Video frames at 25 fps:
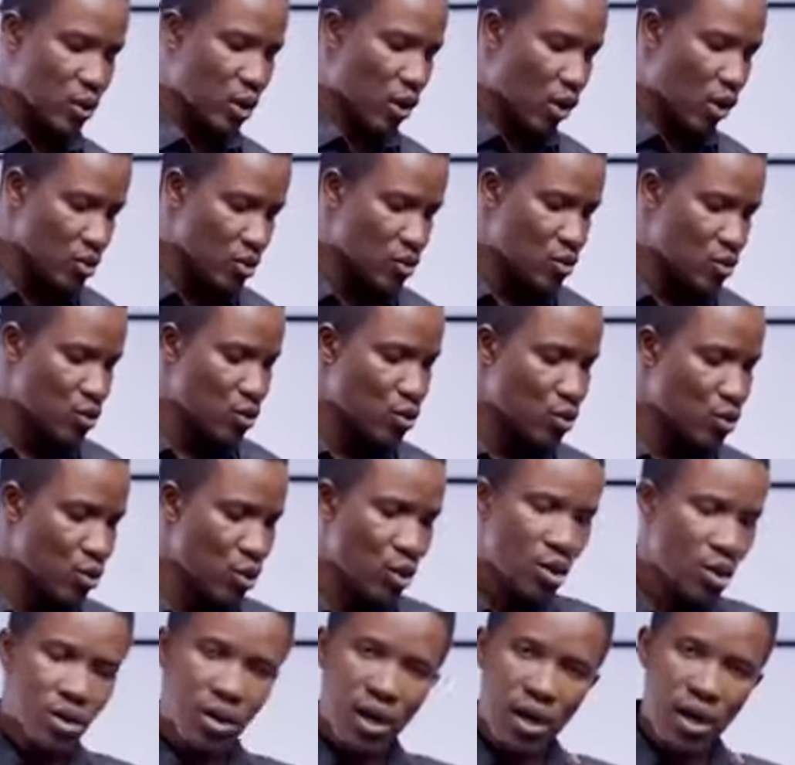will cause
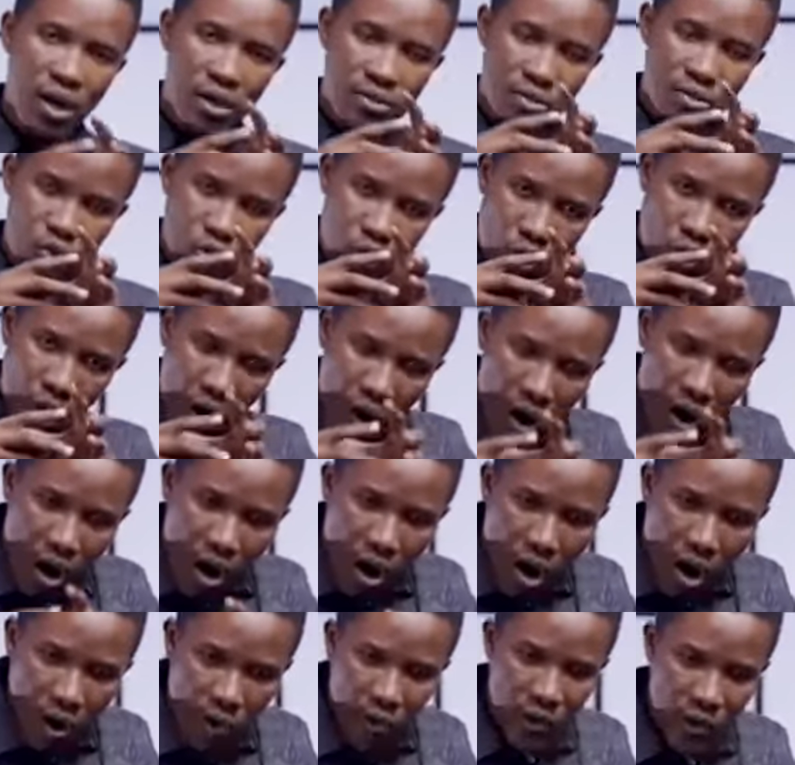you to
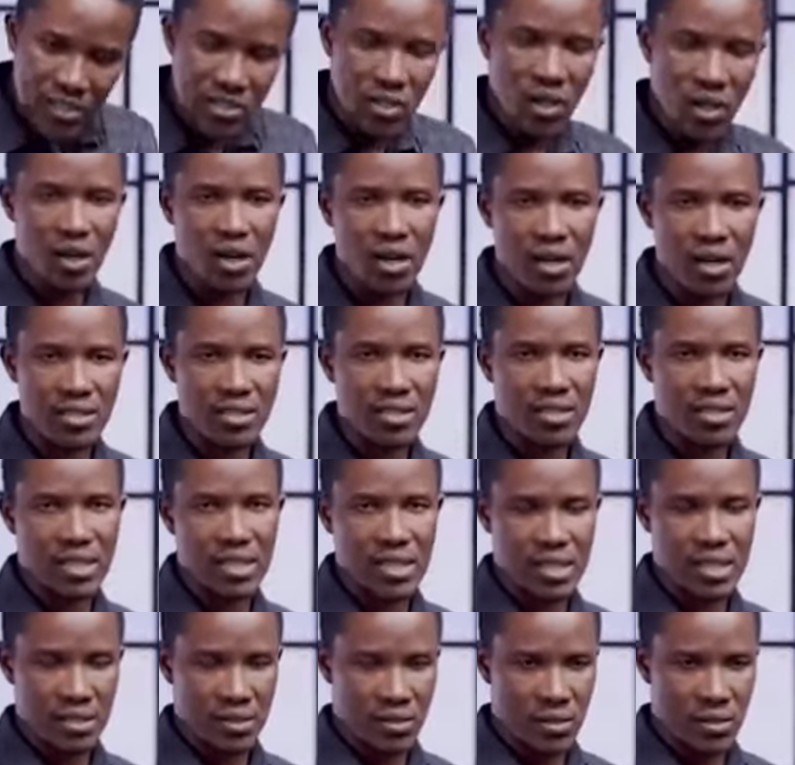always hurt
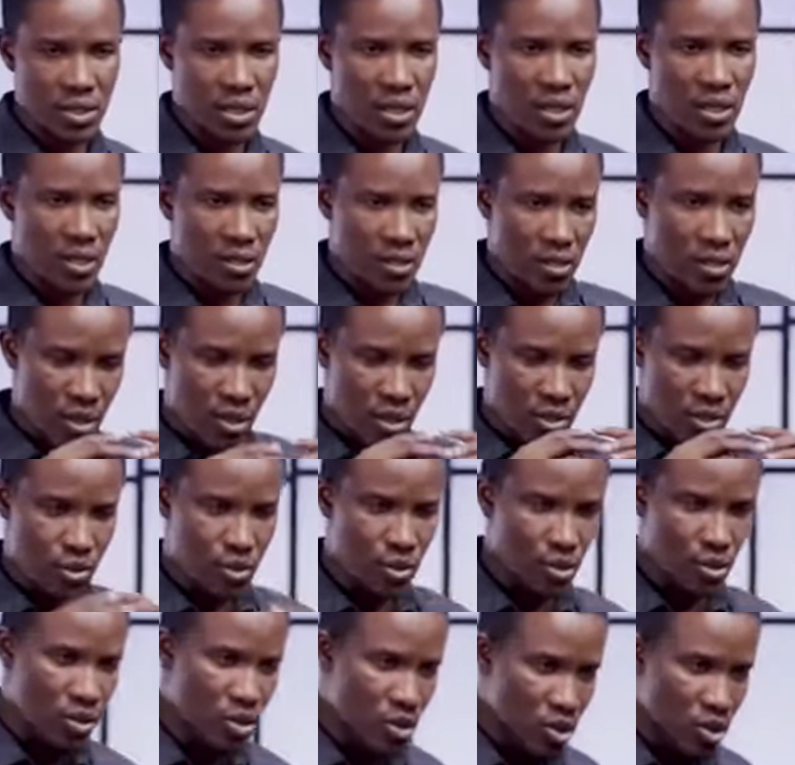things, cause
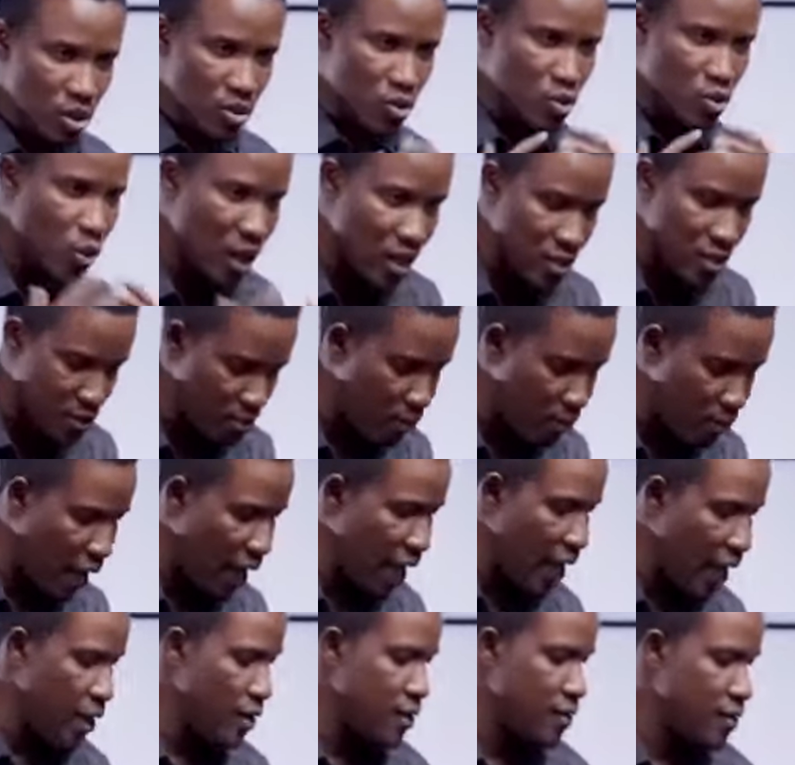you not to
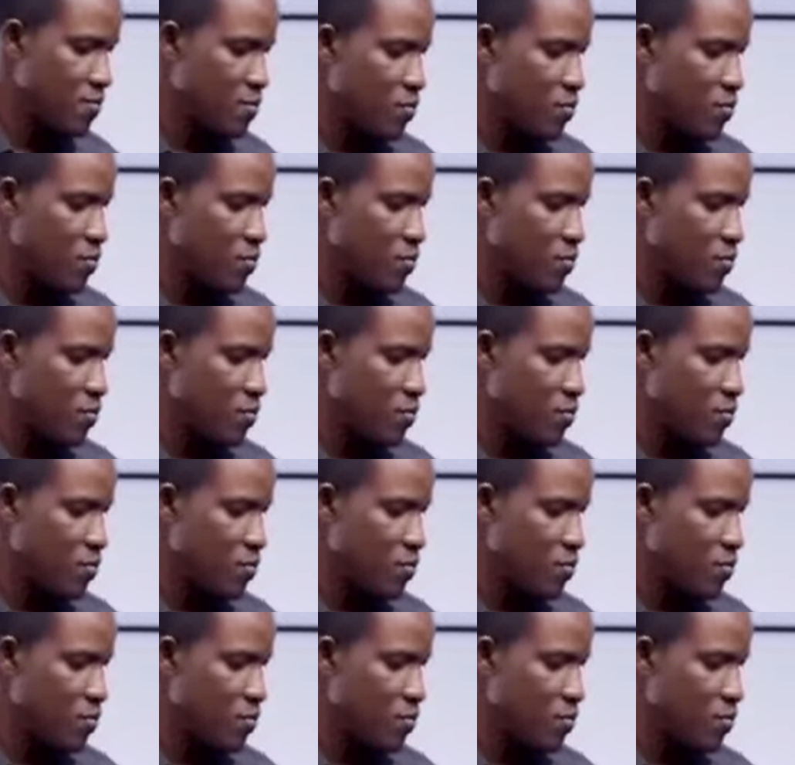aspire.